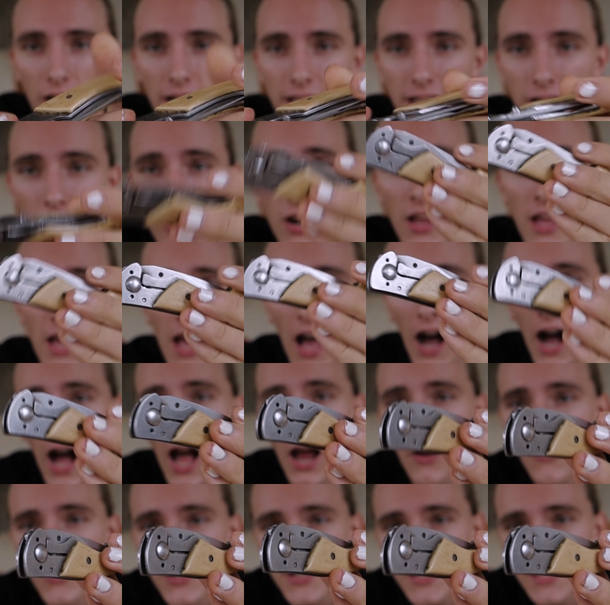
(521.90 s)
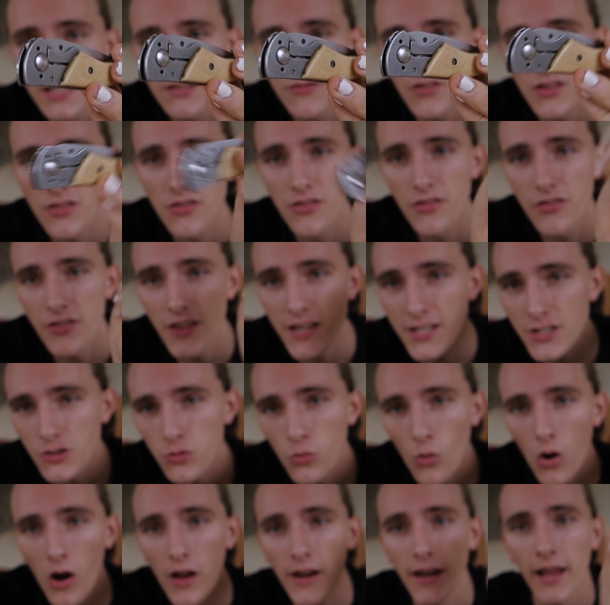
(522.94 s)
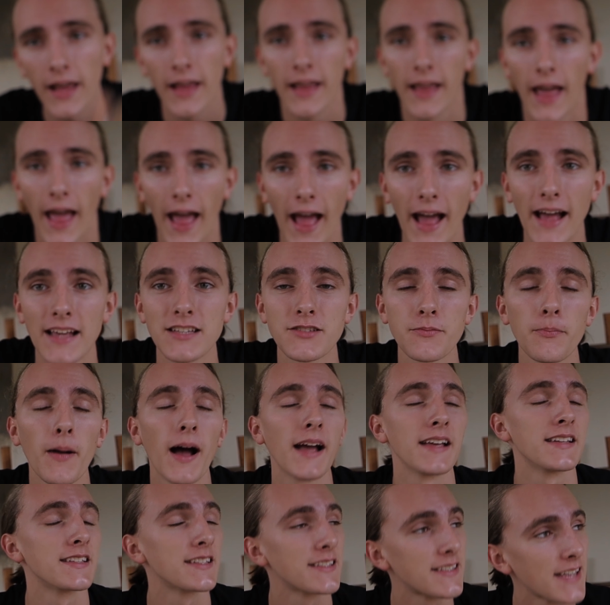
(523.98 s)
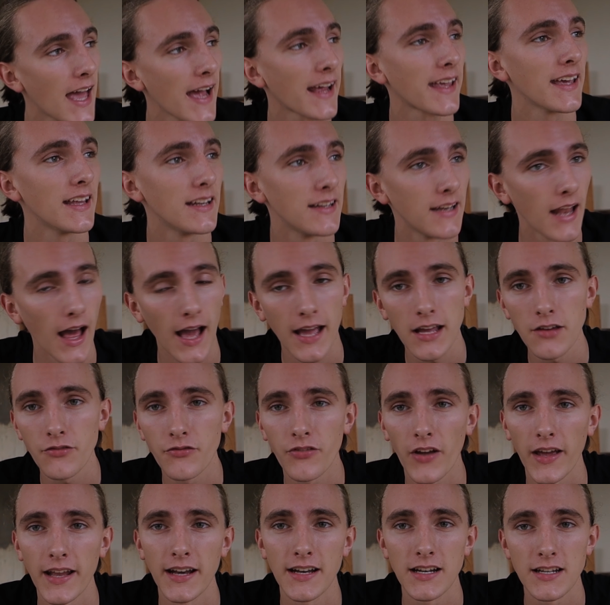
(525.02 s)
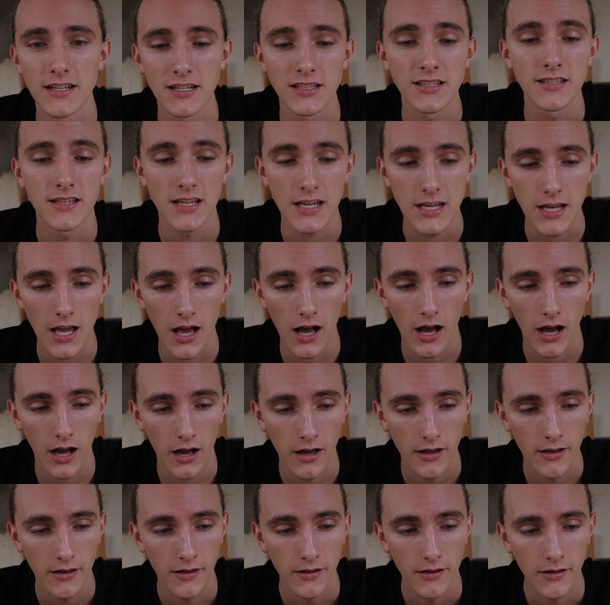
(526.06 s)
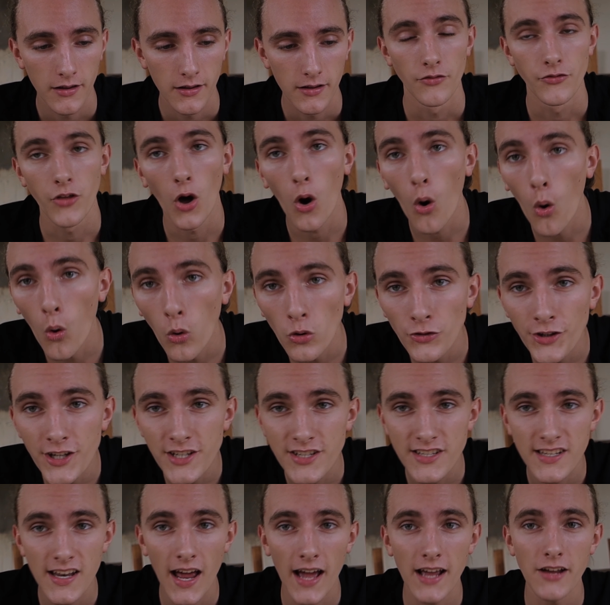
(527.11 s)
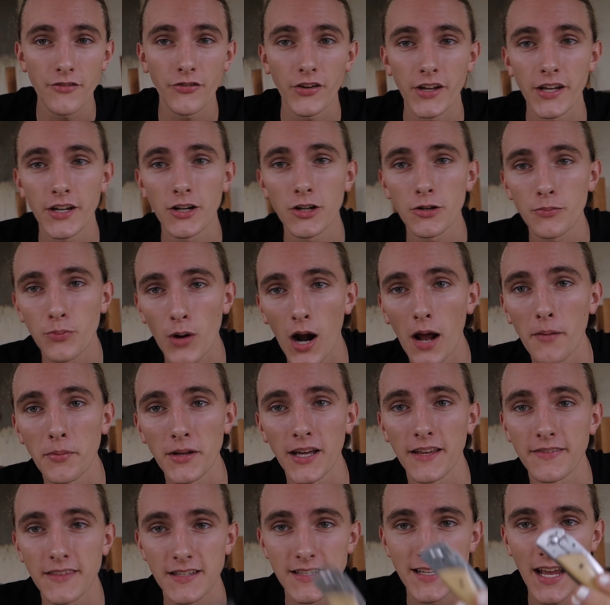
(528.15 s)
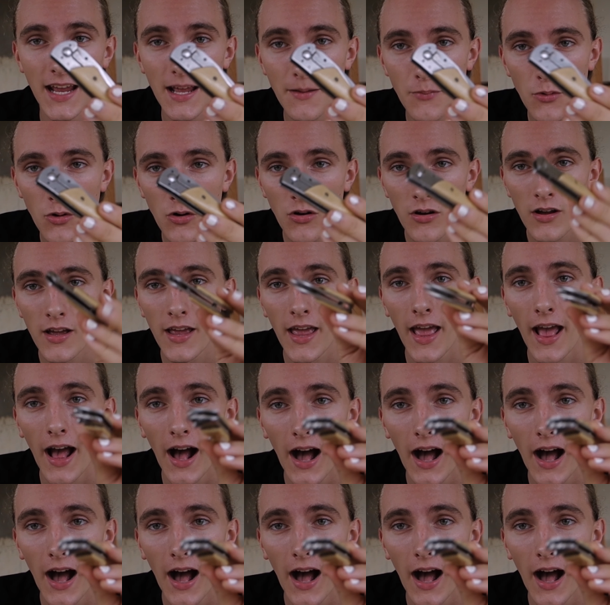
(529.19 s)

right here. I was given this one as my second knife, and it is the oldest knife here, probably at the table.